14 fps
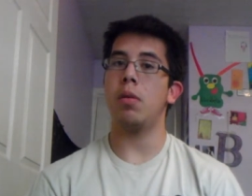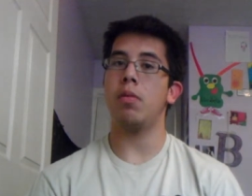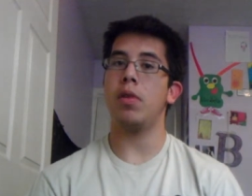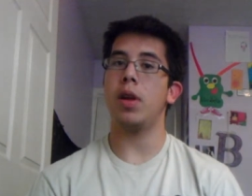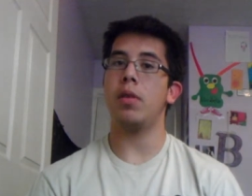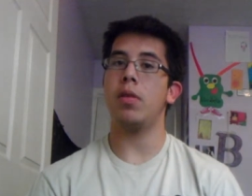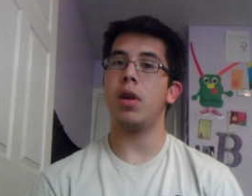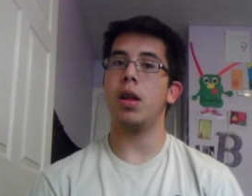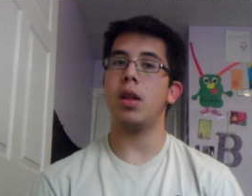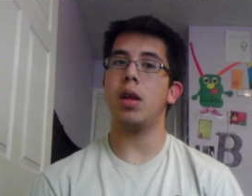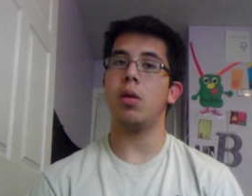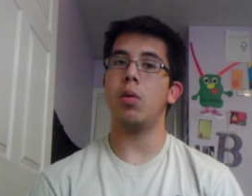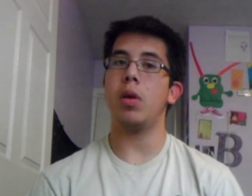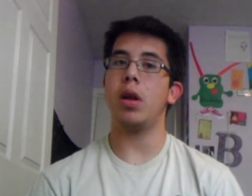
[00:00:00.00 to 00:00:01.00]
flavored
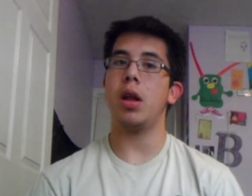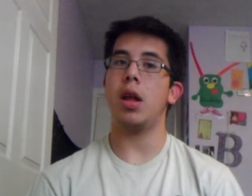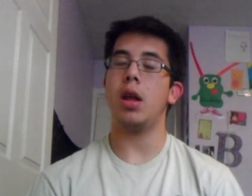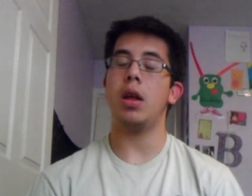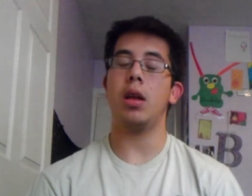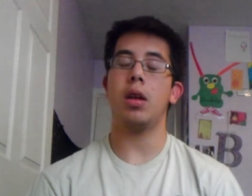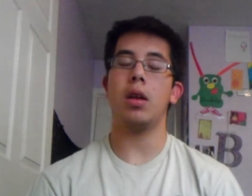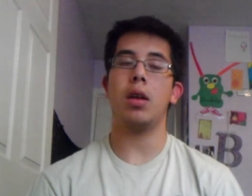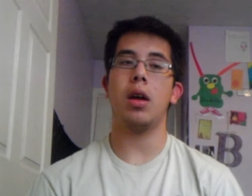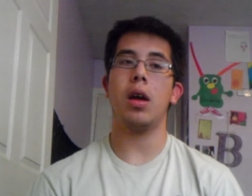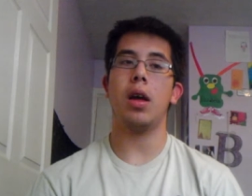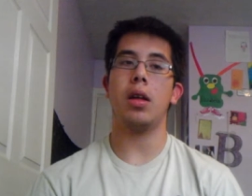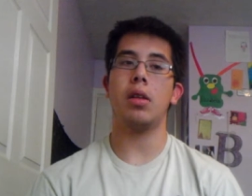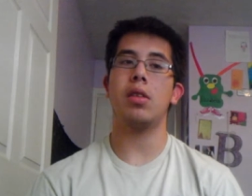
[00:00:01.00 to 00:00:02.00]
e-liquid in
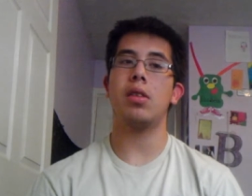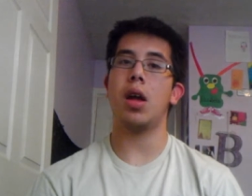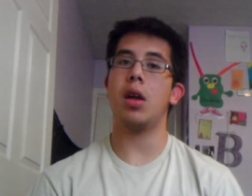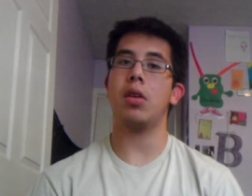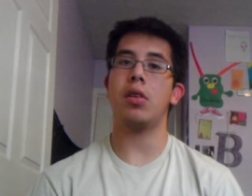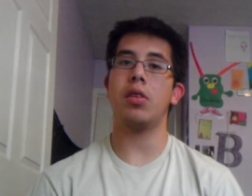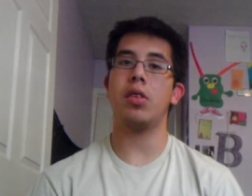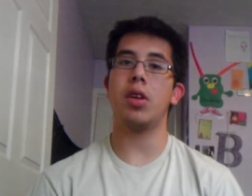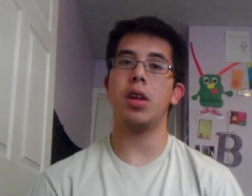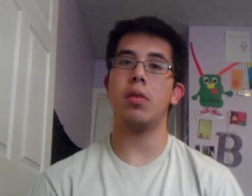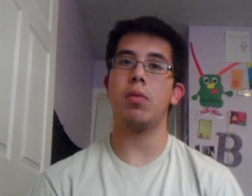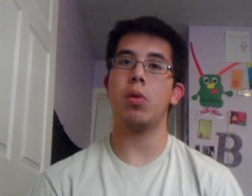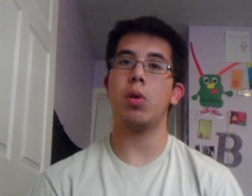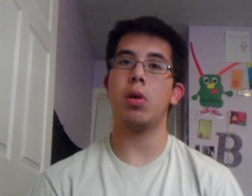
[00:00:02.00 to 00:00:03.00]
a standard
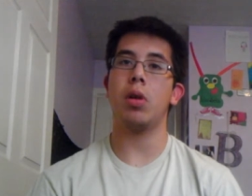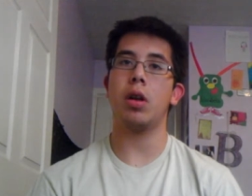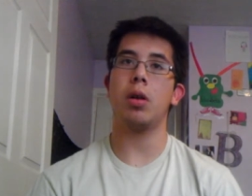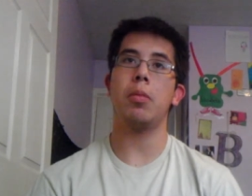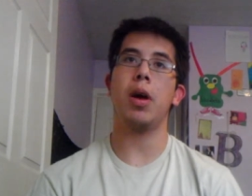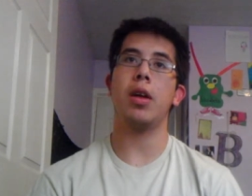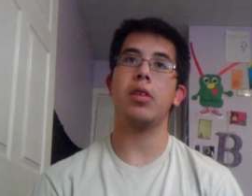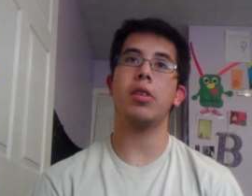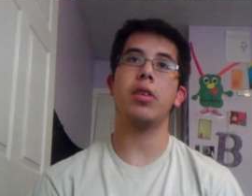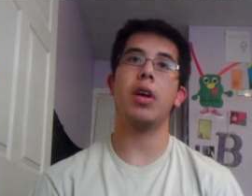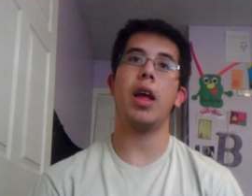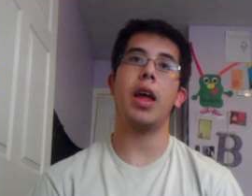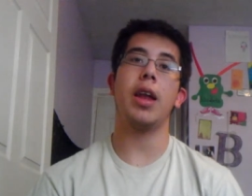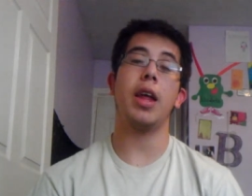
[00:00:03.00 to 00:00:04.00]
CE4
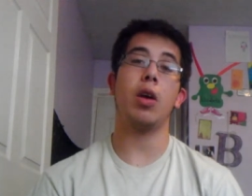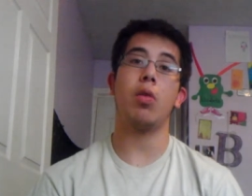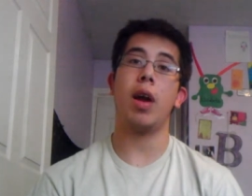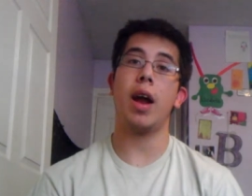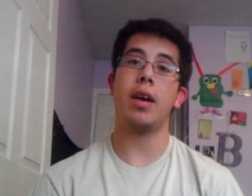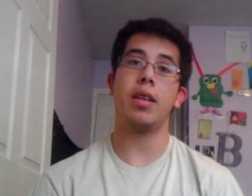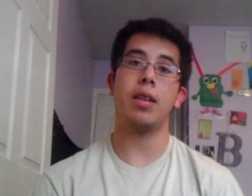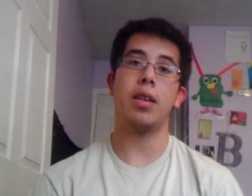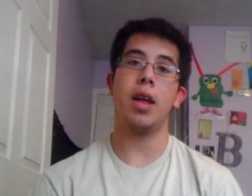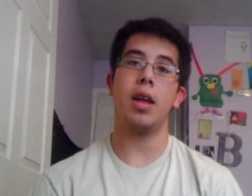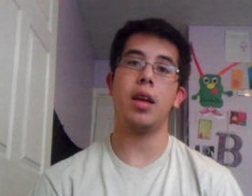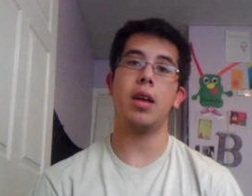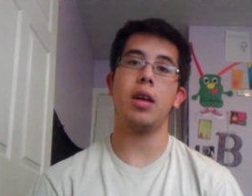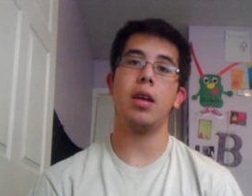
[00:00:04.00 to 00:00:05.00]
Clearamizer, and it cracked the
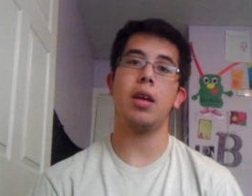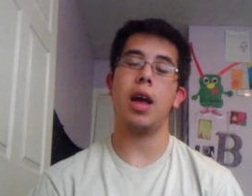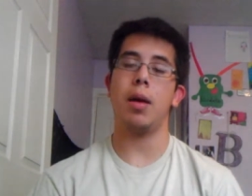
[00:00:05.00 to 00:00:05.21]
tank.